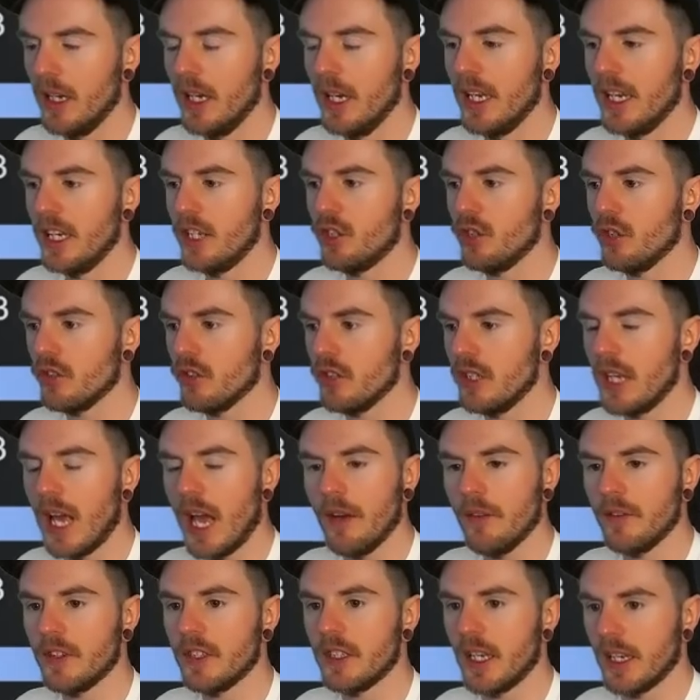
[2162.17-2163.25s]
He doesn't
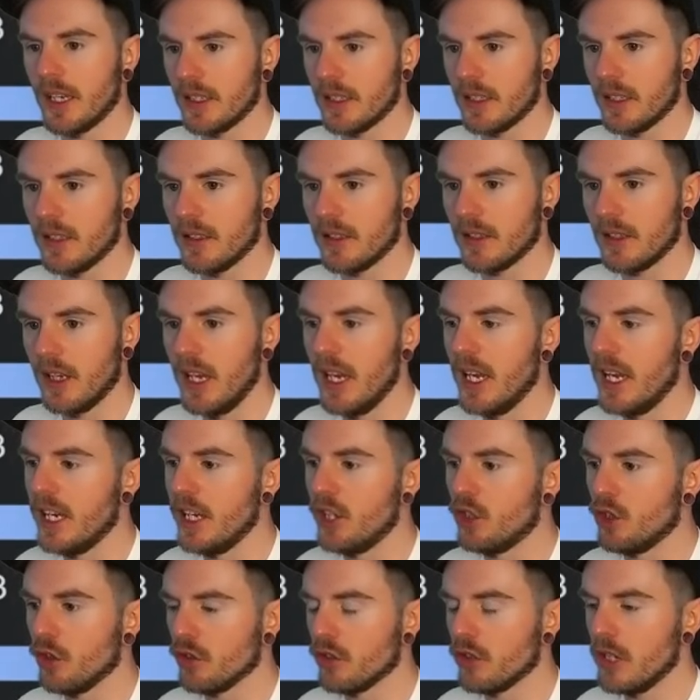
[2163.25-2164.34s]
have sixes. He
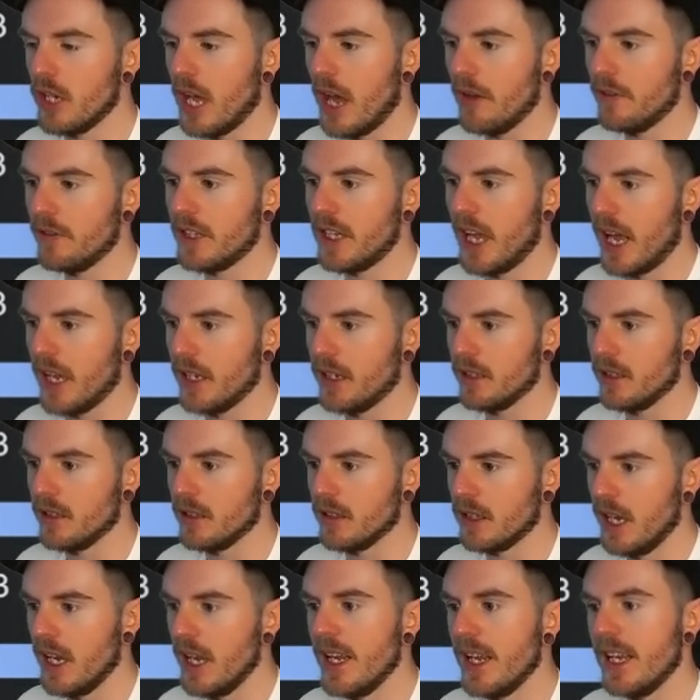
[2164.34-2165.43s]
doesn't have
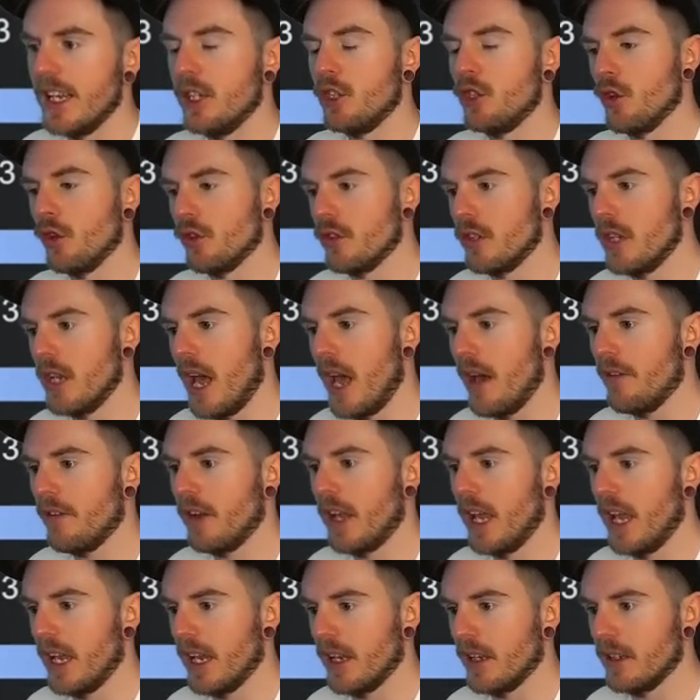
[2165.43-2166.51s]
tens, he doesn't have
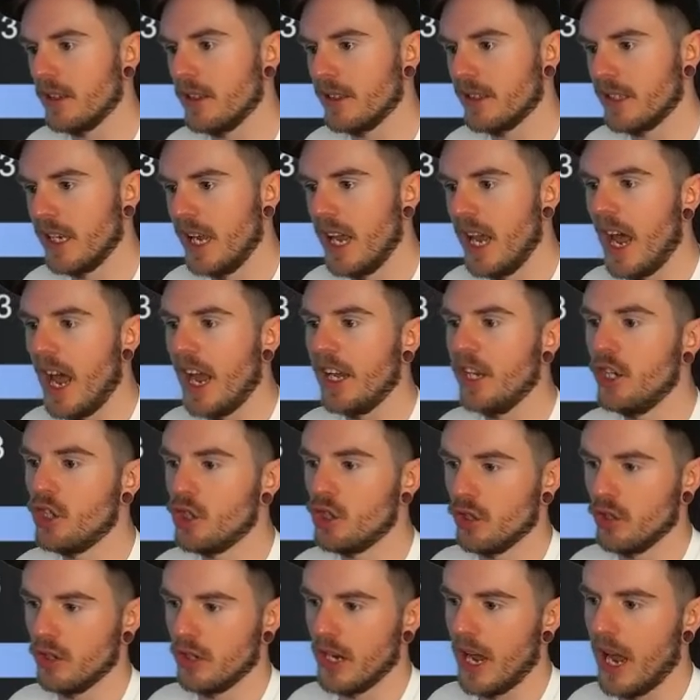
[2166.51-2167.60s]
kings, and he
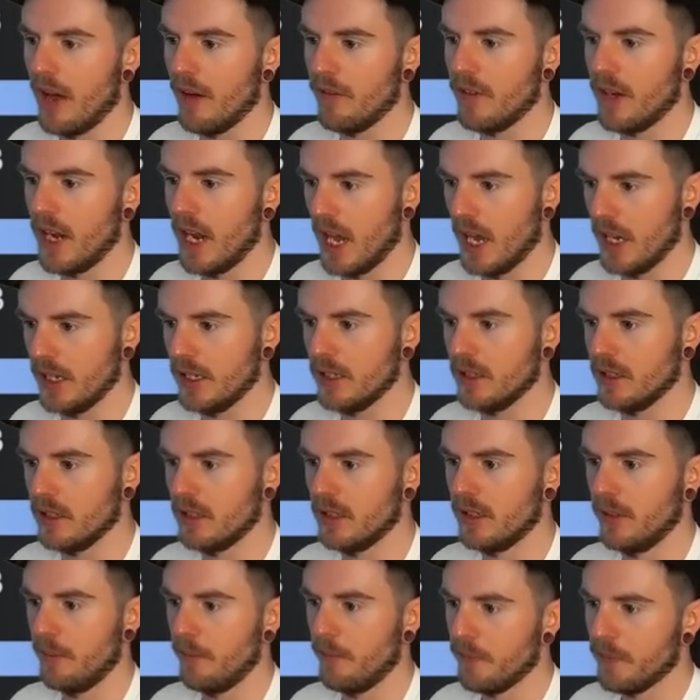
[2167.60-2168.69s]
shouldn't have nines.